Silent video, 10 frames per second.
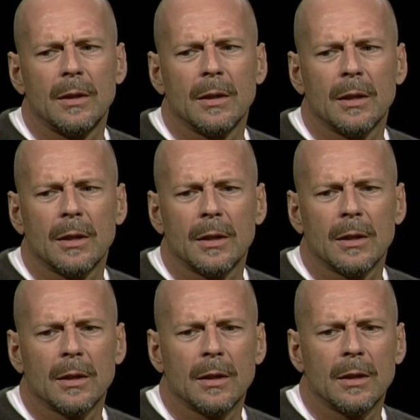uh,
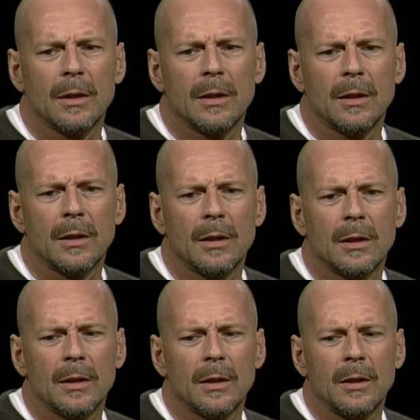
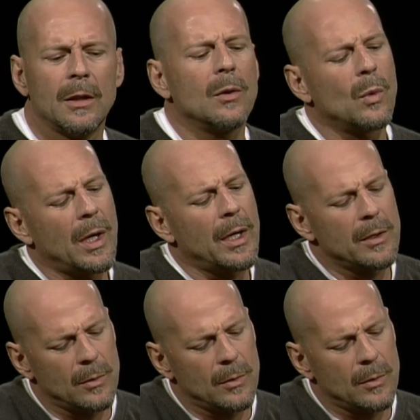you know, why,